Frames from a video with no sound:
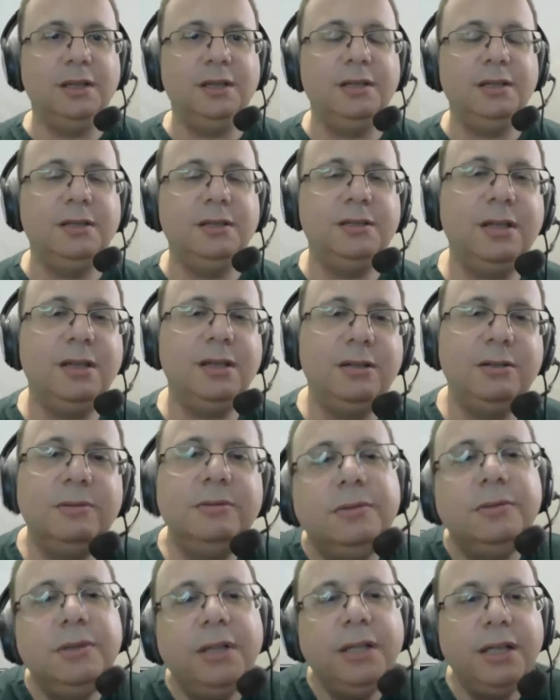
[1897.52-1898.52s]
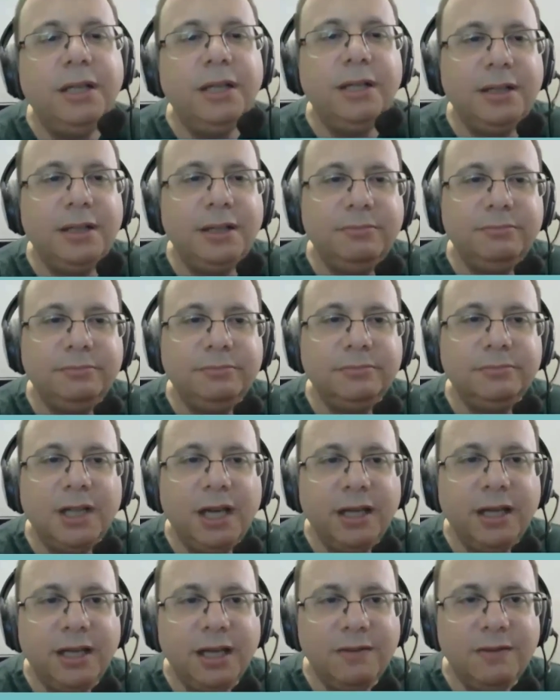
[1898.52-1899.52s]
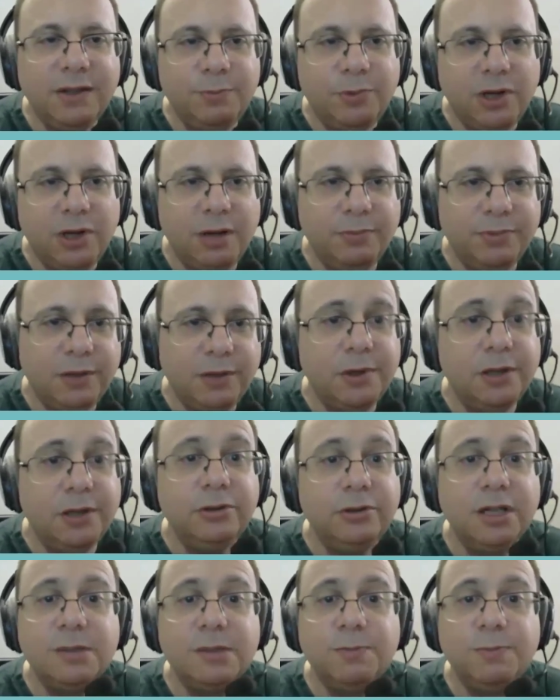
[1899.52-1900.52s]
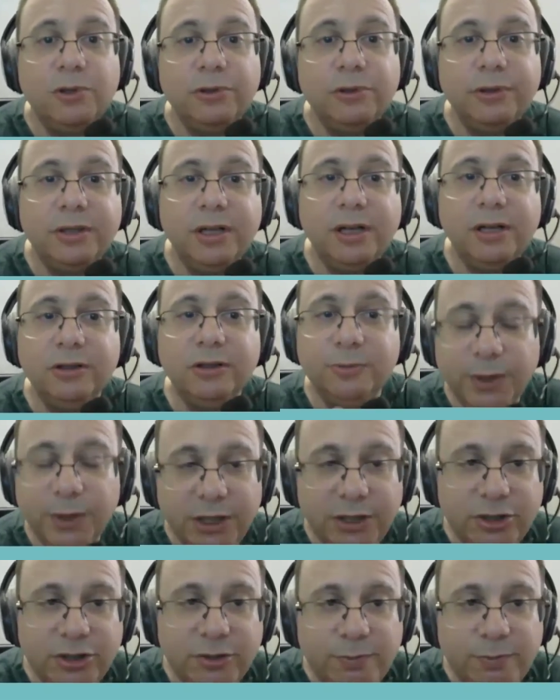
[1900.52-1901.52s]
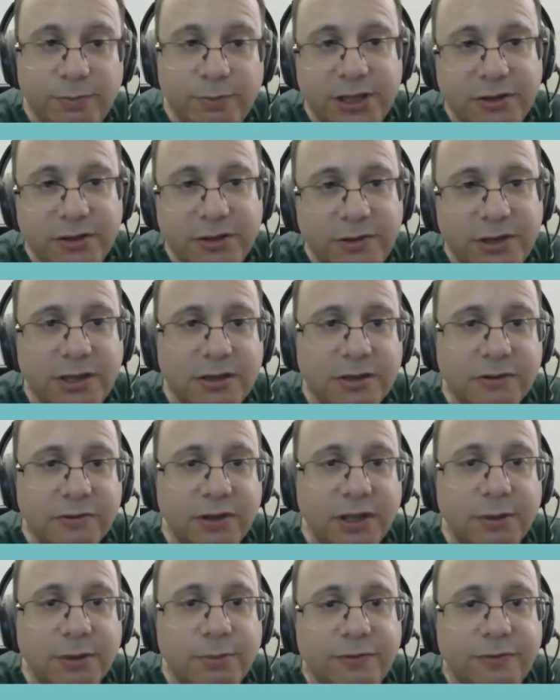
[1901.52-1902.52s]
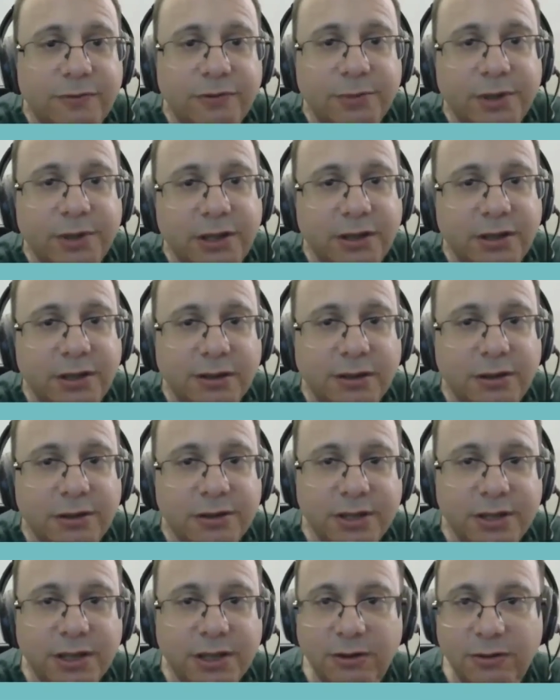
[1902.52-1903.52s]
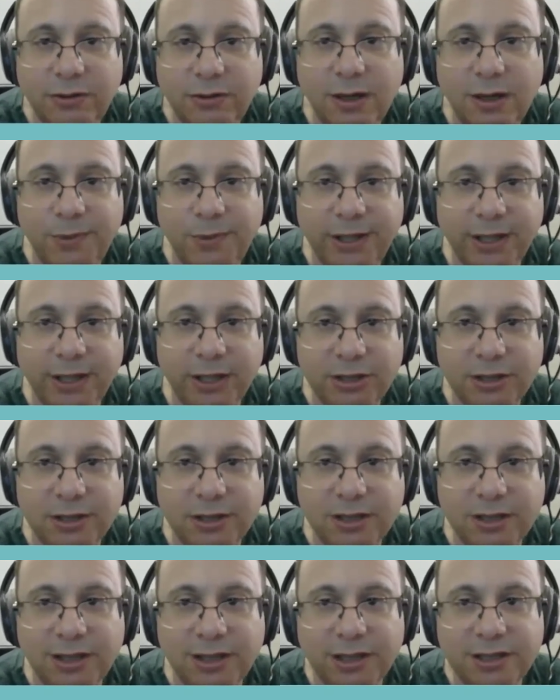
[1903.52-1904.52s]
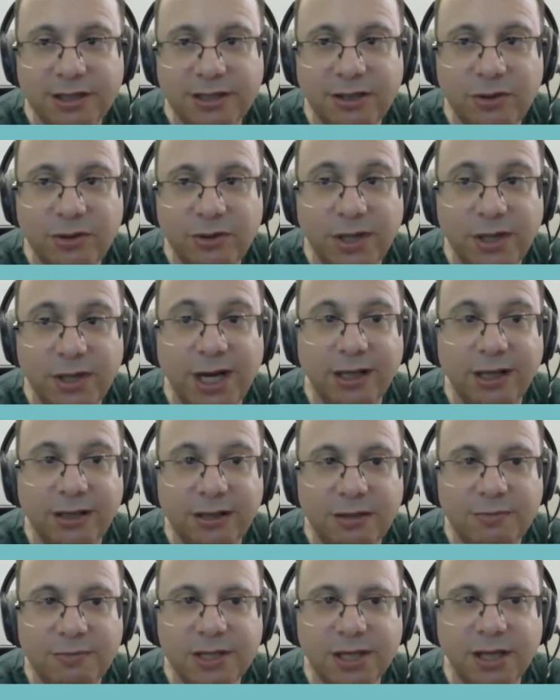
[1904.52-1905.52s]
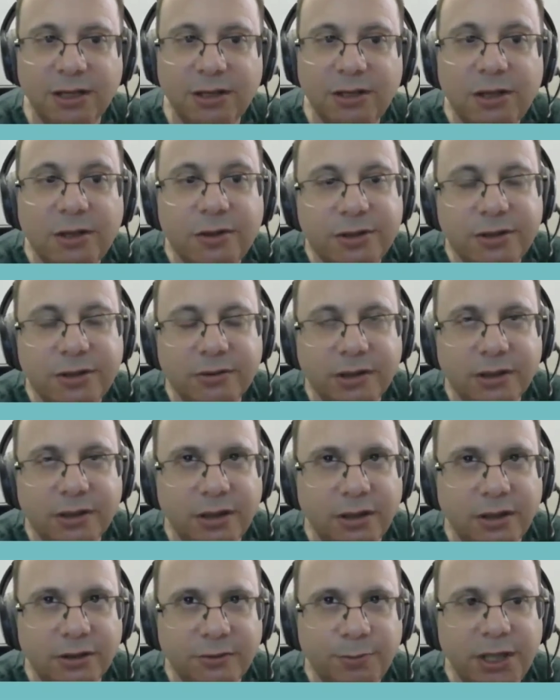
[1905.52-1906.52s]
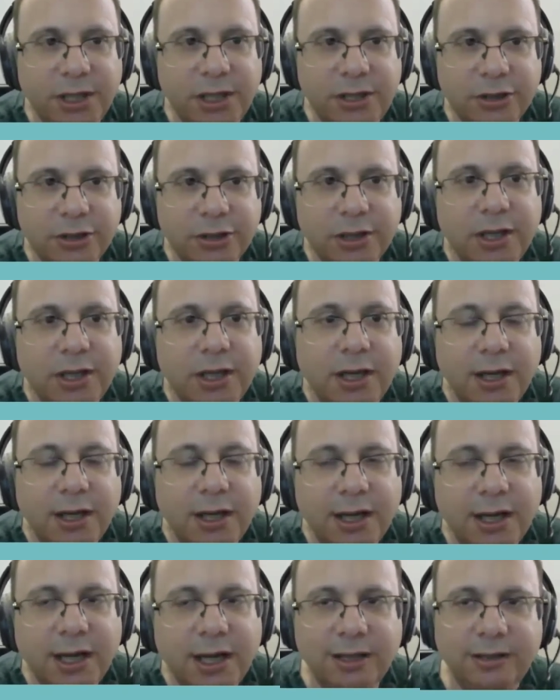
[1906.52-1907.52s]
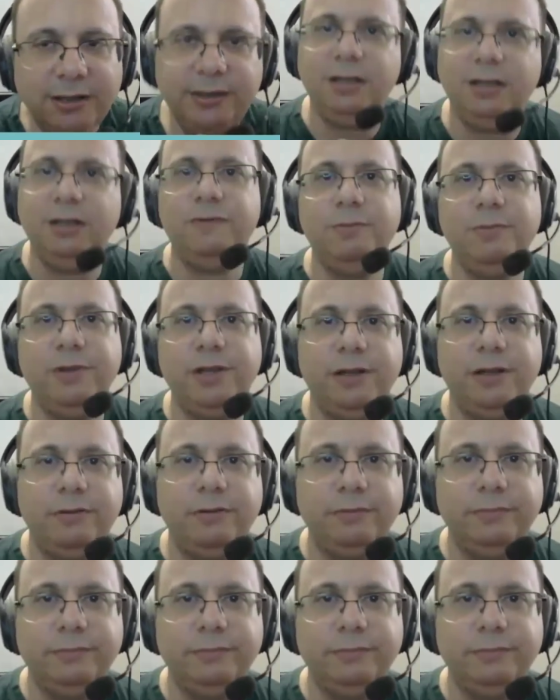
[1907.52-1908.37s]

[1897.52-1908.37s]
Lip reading: So I gave the prompt, I want to explore the cart page. Please create a script for me that logs into the application, selects 2 items, and goes to the cart page. I'll take it from there.